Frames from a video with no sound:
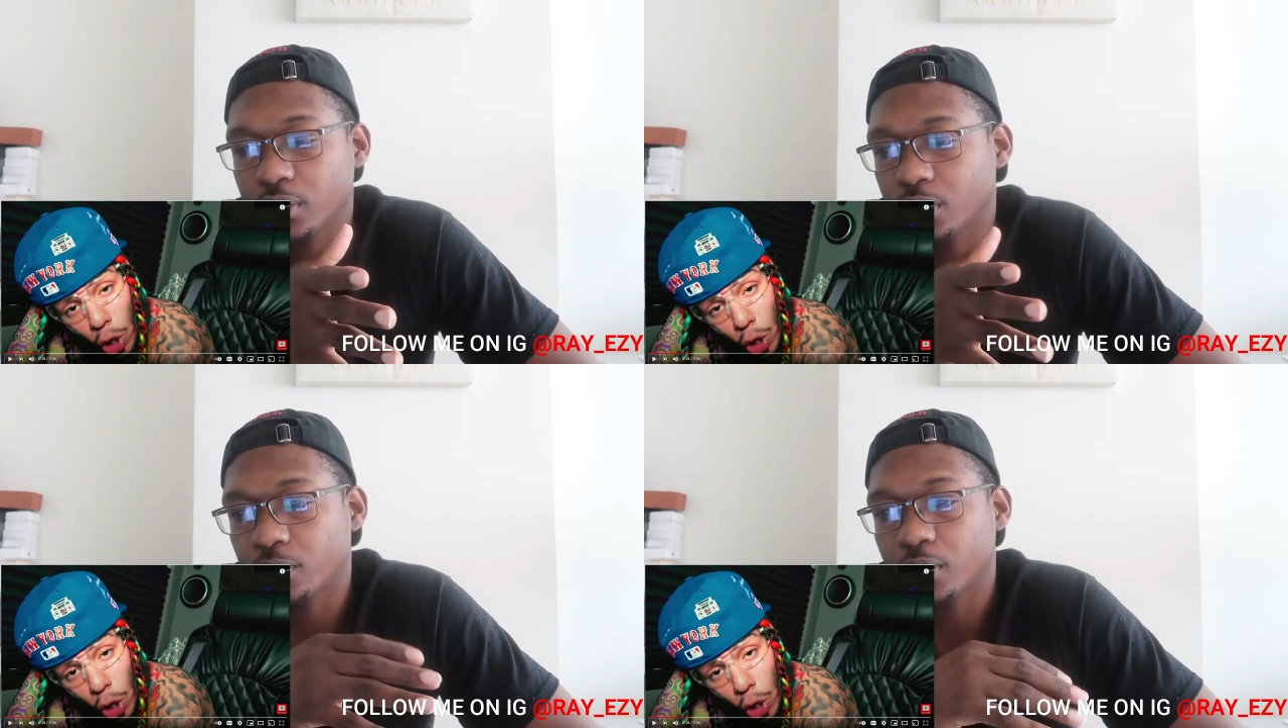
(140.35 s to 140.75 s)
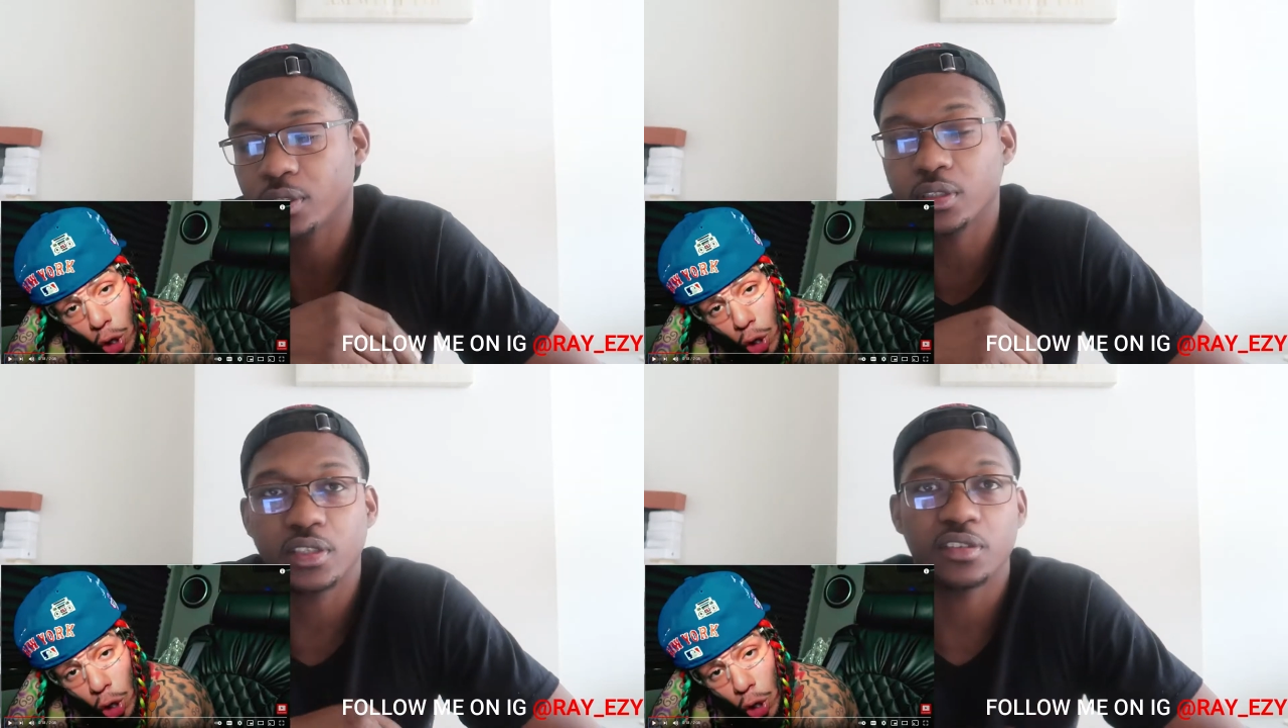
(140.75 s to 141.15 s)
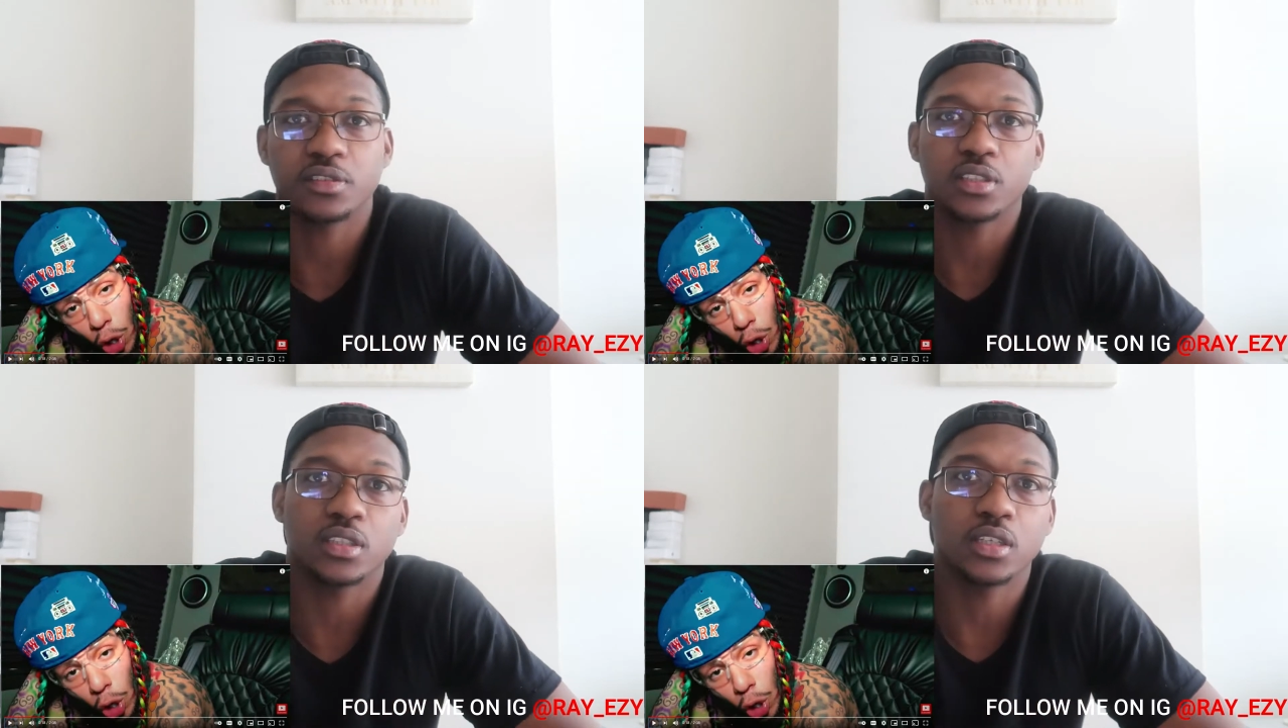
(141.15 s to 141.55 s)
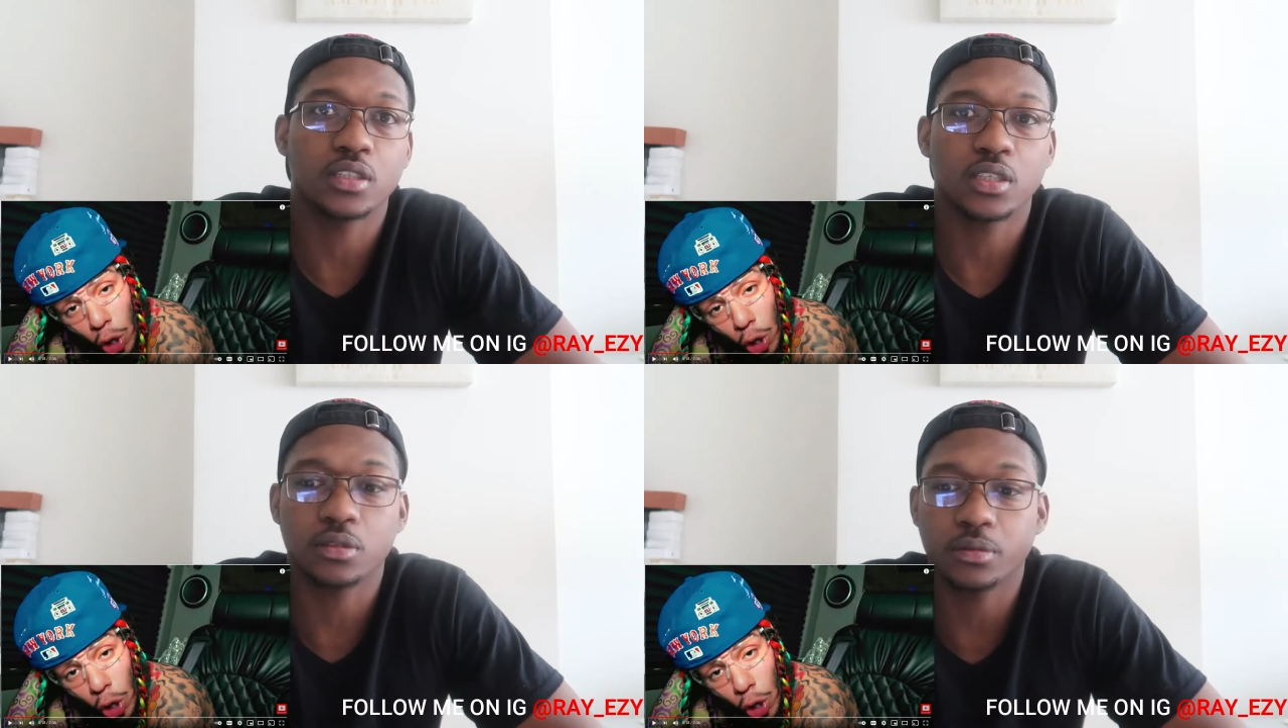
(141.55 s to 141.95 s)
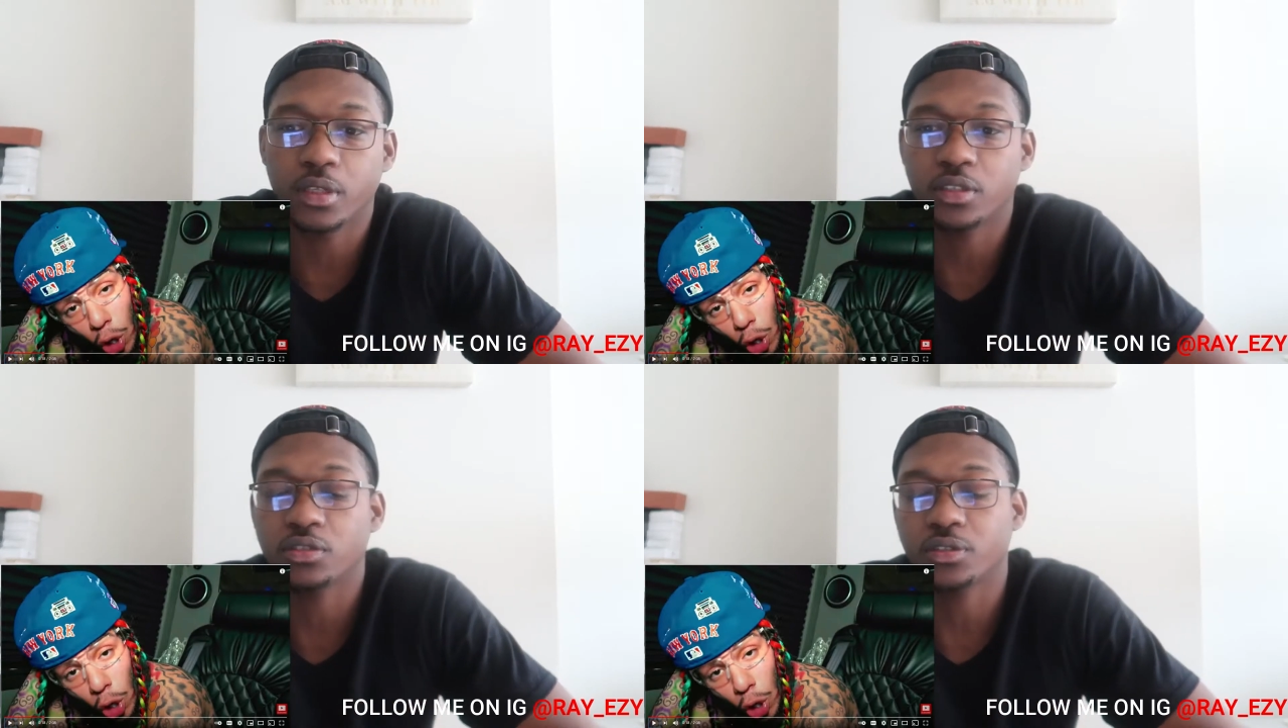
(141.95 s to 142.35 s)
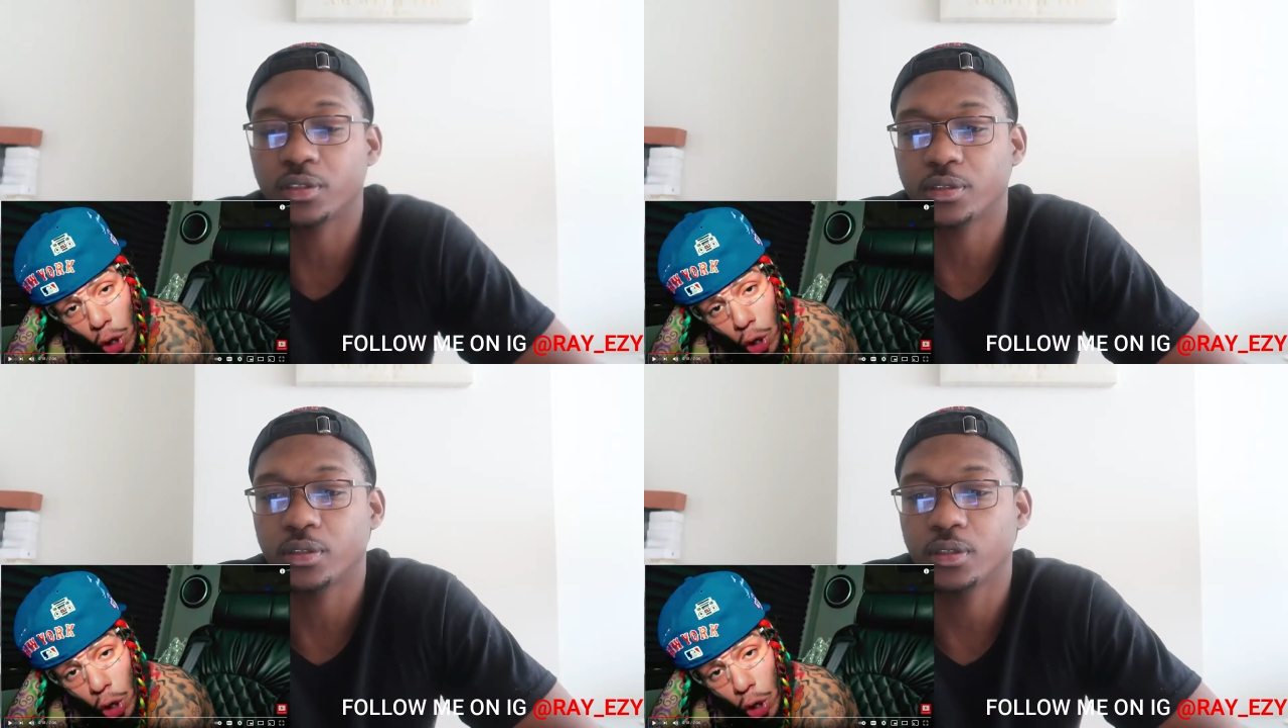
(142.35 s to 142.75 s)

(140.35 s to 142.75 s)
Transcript: So yeah, he's definitely continuing that streak.